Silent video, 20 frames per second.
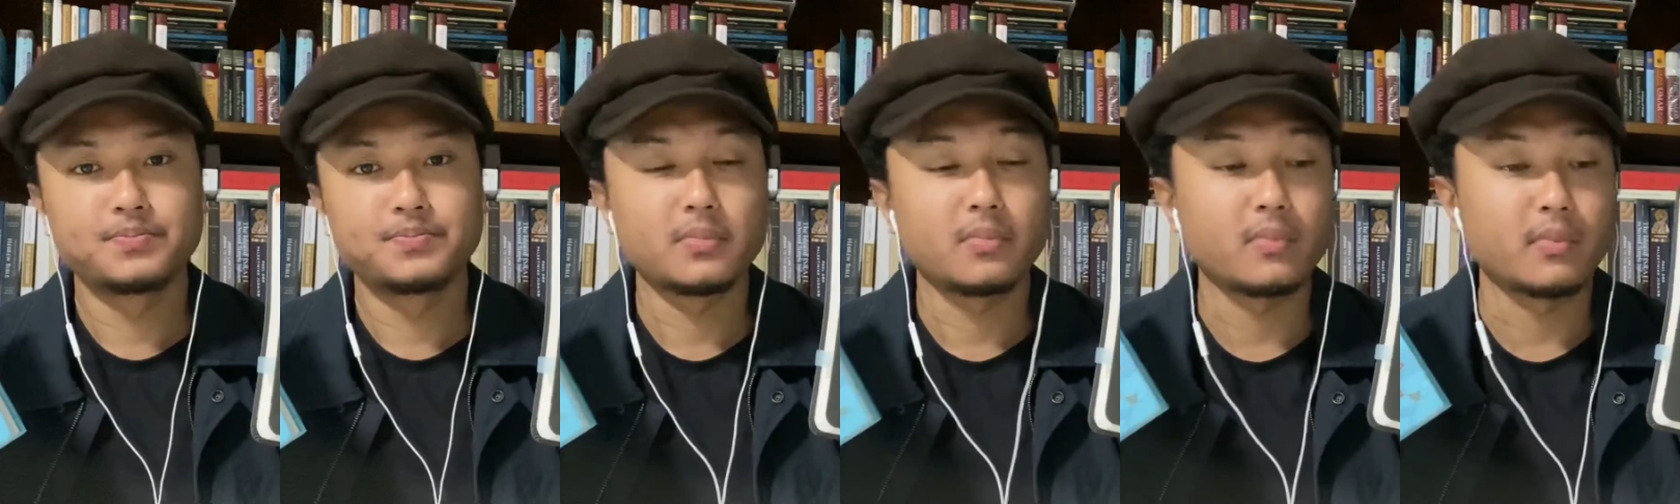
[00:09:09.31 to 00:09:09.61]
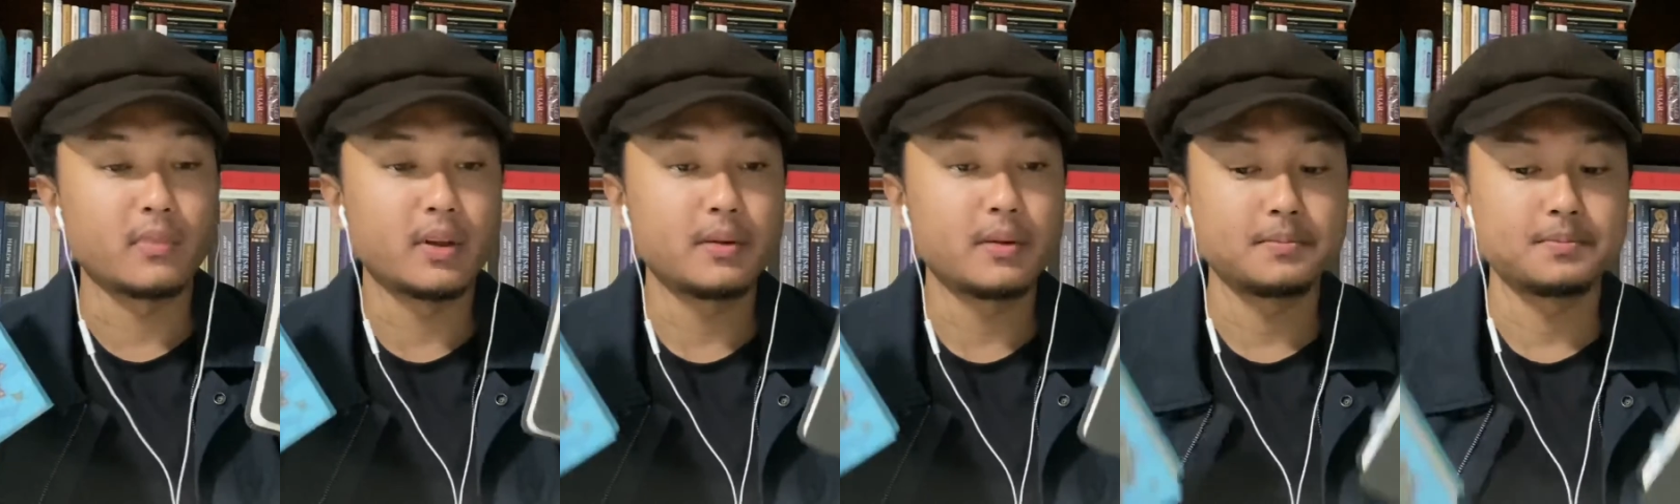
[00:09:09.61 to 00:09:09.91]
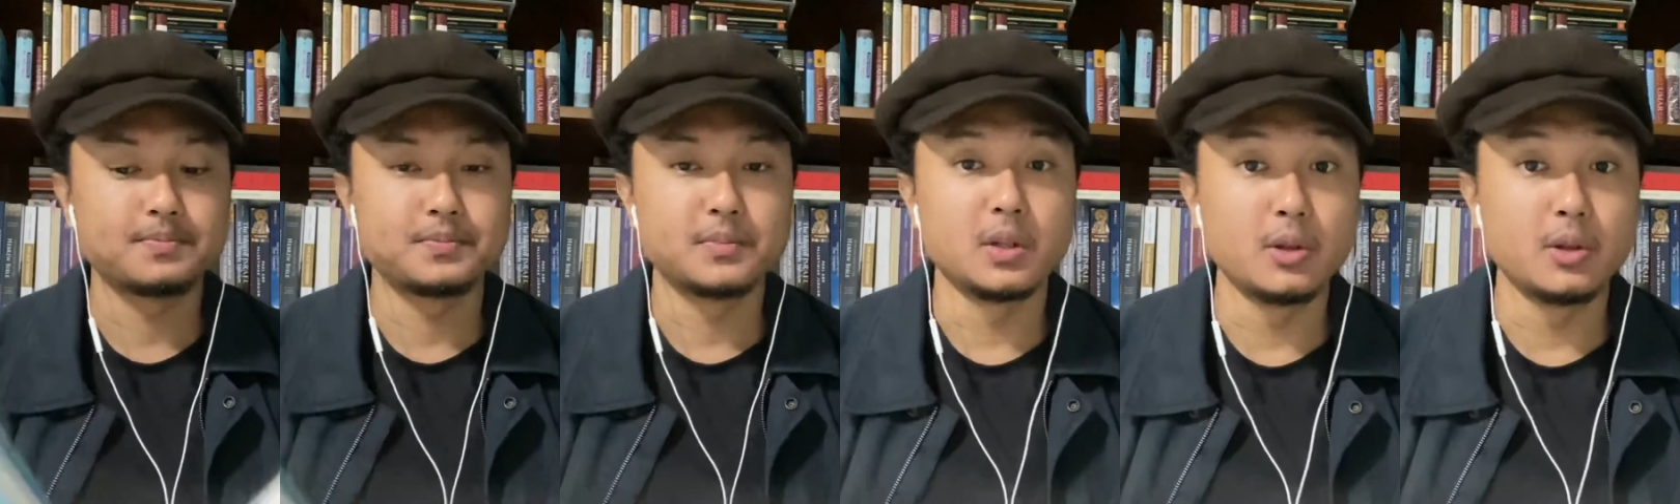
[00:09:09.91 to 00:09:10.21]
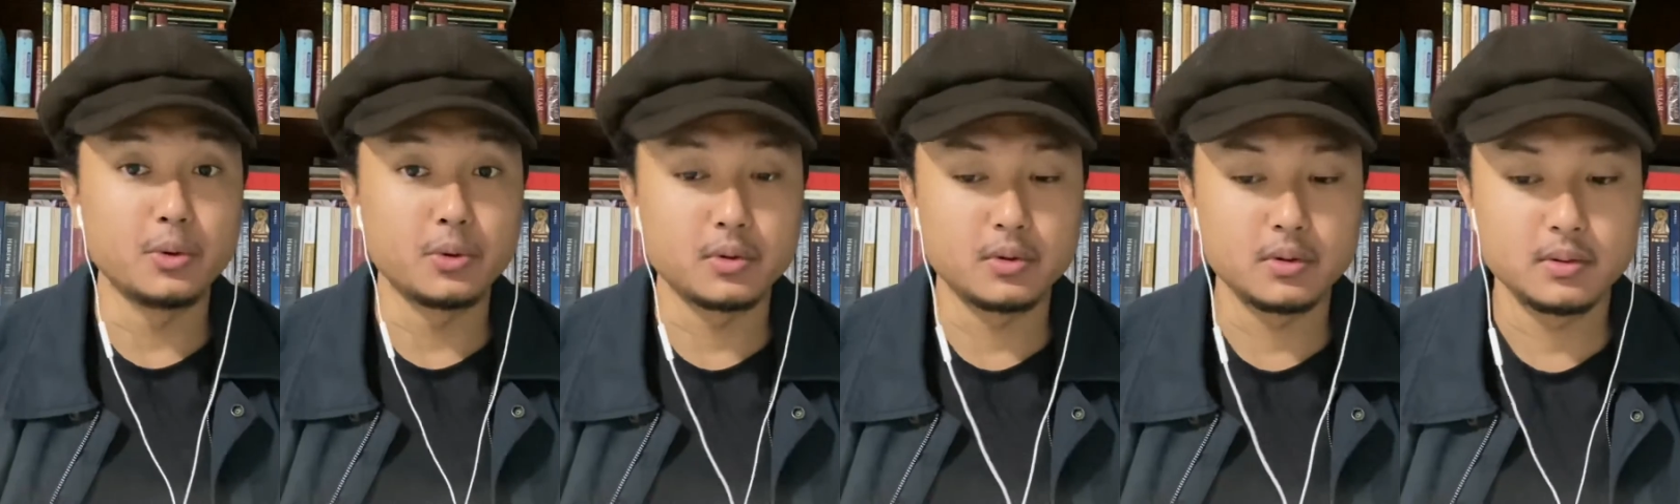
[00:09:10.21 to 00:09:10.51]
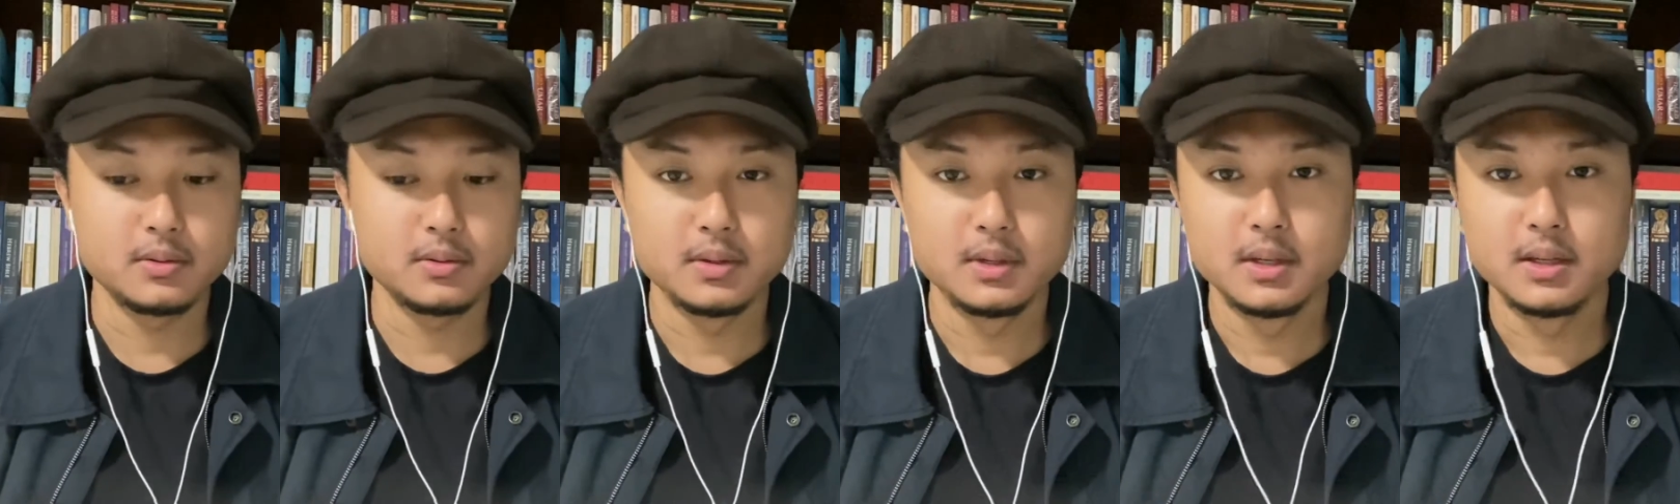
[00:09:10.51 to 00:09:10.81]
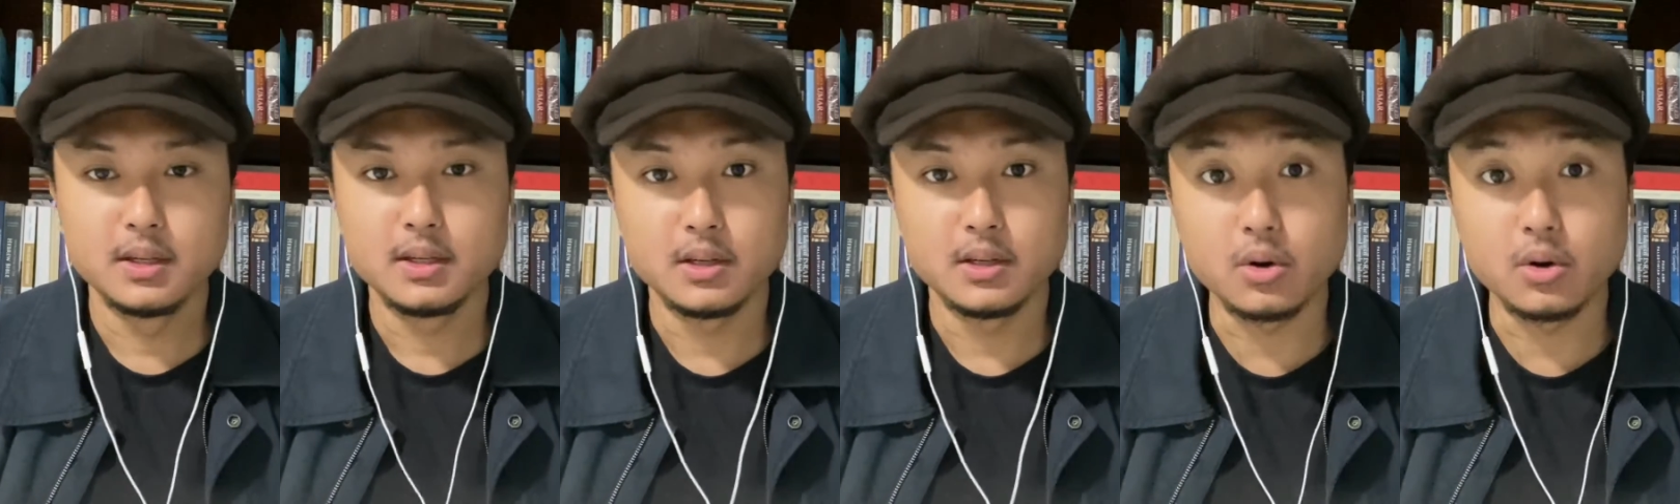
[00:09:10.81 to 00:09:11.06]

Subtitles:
okay, Luke, the